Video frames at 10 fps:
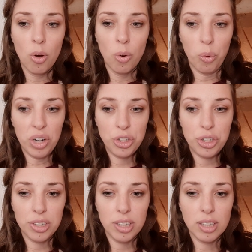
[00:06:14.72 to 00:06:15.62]

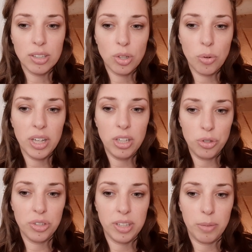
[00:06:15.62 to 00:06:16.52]
which is so
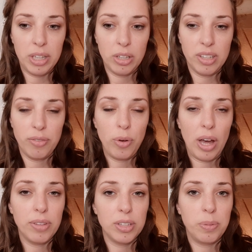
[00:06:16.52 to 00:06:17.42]
interesting because if you
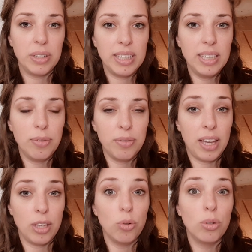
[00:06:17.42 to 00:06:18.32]
have this belief
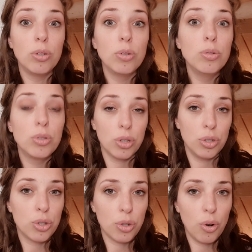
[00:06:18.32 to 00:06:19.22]
that you lose
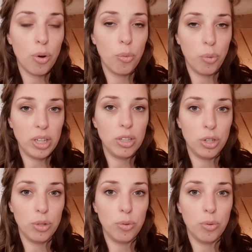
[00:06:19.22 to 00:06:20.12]
control when
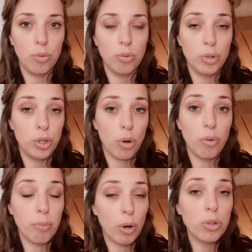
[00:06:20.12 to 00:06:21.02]
you show
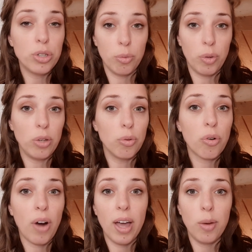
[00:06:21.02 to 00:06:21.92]
emotion, when you
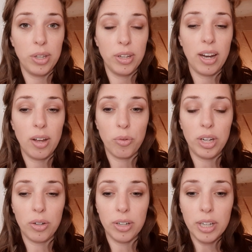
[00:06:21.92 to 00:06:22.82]
cry, when you get
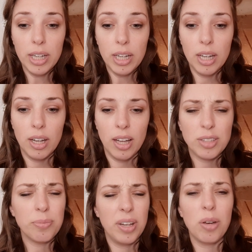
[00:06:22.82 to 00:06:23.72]
angry, or it
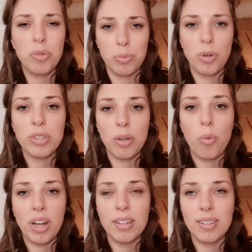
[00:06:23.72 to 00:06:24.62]
was mostly
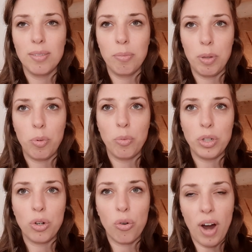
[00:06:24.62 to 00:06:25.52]
when people
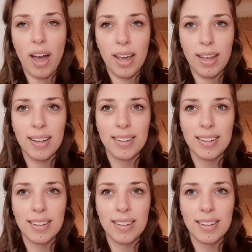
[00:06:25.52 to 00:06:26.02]
would cry.